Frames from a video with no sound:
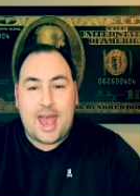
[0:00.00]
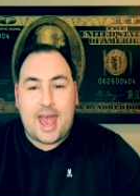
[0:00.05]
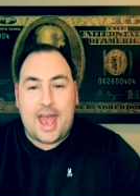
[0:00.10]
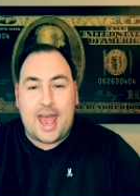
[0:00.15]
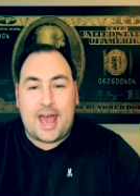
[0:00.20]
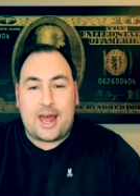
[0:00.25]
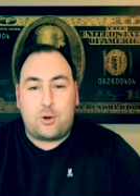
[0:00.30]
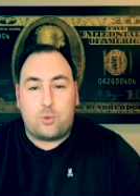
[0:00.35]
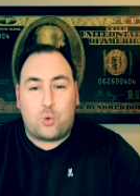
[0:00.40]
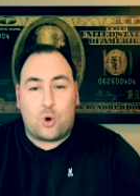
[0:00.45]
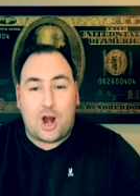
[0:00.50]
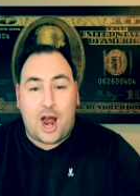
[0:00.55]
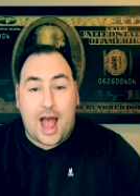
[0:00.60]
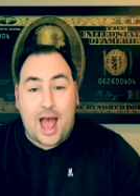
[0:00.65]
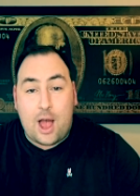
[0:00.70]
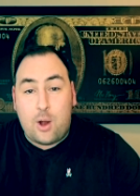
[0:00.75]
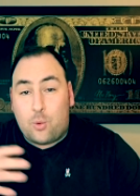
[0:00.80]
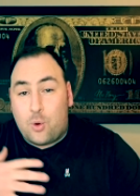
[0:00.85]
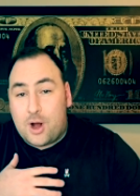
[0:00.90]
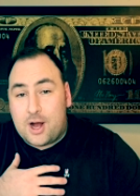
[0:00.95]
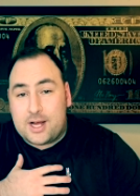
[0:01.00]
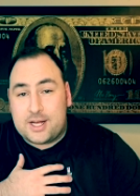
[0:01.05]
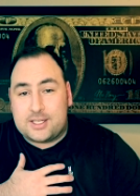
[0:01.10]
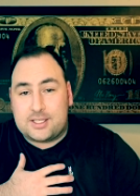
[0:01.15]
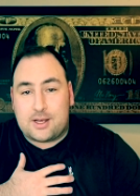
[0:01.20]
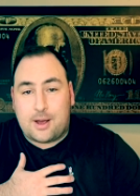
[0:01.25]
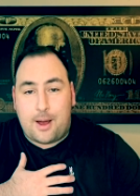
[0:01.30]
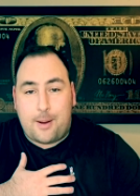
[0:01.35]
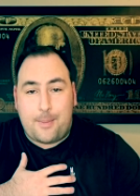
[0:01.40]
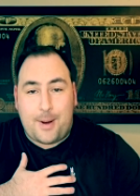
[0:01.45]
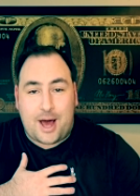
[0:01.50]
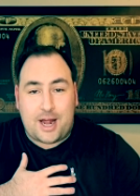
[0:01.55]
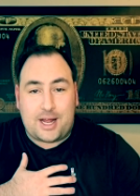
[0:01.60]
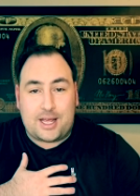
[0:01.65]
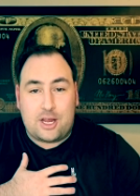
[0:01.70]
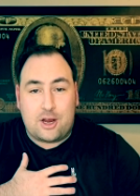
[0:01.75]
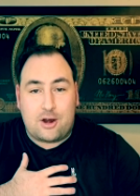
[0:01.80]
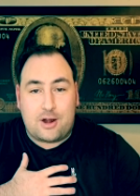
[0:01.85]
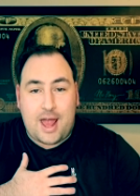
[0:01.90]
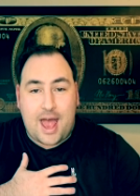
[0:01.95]
and where I was about
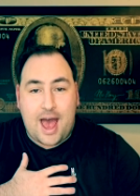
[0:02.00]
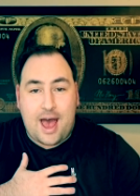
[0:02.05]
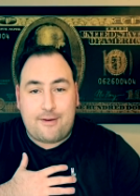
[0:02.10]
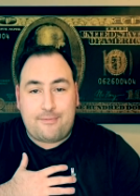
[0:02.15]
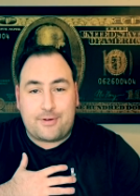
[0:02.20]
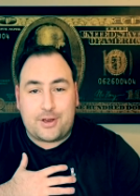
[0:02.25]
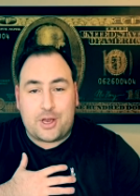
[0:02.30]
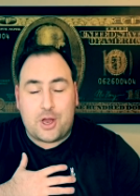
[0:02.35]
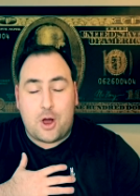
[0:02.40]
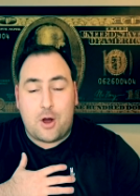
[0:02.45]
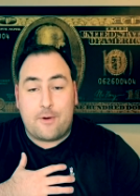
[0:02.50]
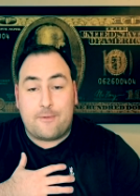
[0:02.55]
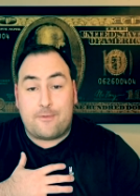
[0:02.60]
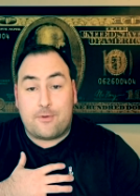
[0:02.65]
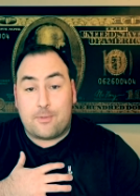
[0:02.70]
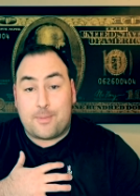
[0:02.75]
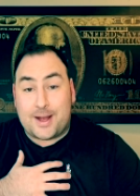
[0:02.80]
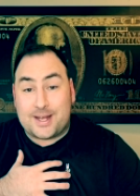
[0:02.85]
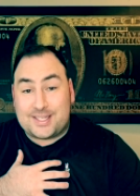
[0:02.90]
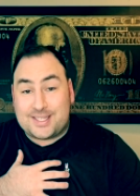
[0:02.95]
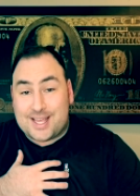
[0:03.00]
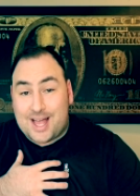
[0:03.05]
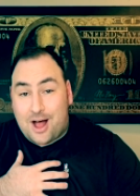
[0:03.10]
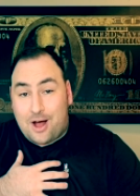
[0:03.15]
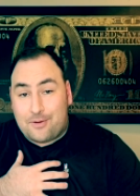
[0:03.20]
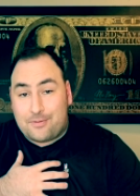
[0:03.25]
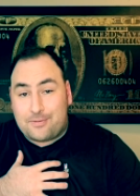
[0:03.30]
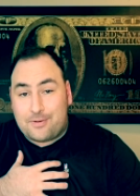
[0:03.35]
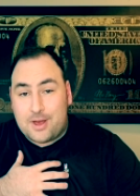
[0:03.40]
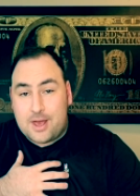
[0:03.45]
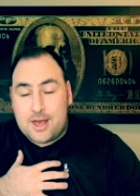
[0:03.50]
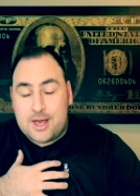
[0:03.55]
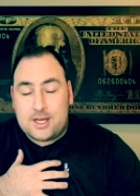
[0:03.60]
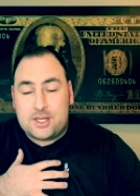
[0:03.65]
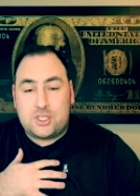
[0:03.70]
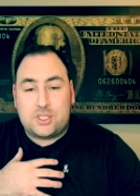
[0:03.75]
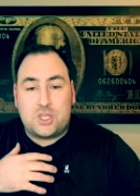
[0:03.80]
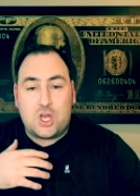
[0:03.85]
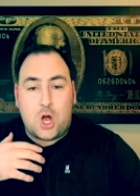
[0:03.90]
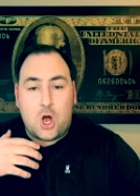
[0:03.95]
a year and a half ago for myself.
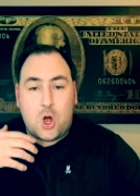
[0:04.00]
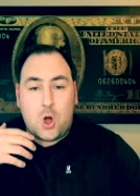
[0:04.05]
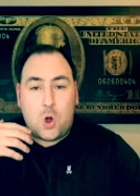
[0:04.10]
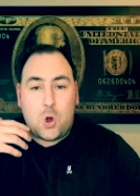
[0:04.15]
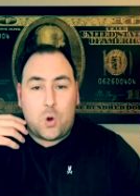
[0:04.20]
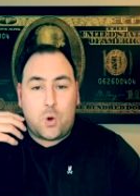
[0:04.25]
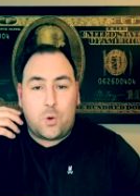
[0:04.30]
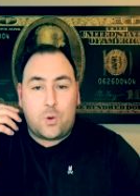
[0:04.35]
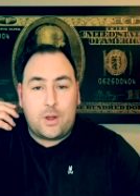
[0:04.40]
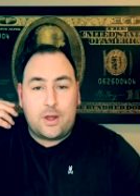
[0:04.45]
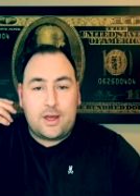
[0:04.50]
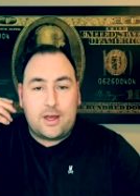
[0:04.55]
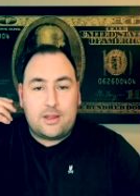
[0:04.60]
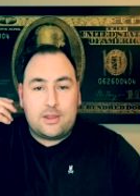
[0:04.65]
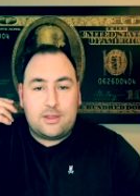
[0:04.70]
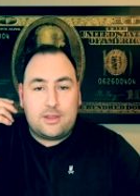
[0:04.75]
So